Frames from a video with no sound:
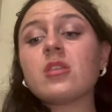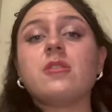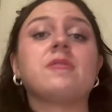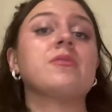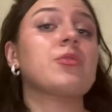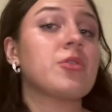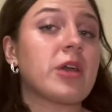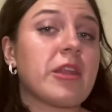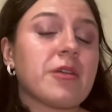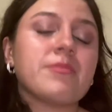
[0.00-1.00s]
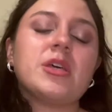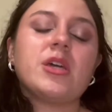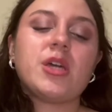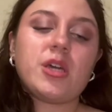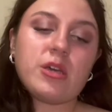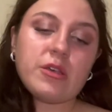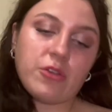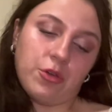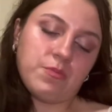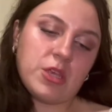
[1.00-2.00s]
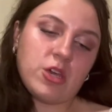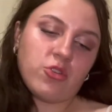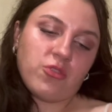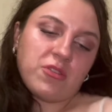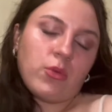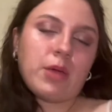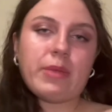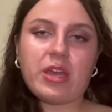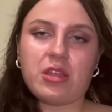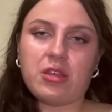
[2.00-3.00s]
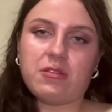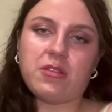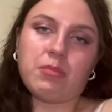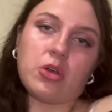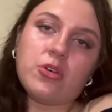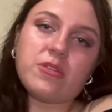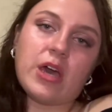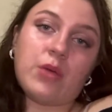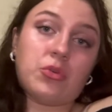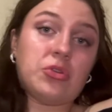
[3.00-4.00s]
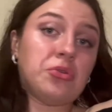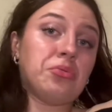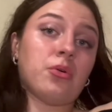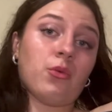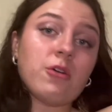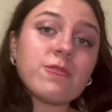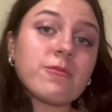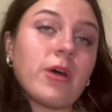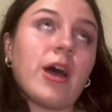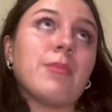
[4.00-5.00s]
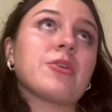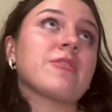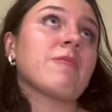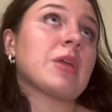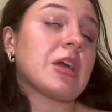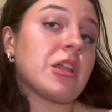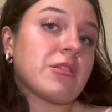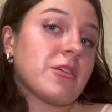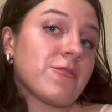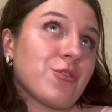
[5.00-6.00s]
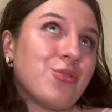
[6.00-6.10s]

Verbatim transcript: This is what you're getting. So, reason why I'm making this is because I want to show off uh, because I've been collecting for a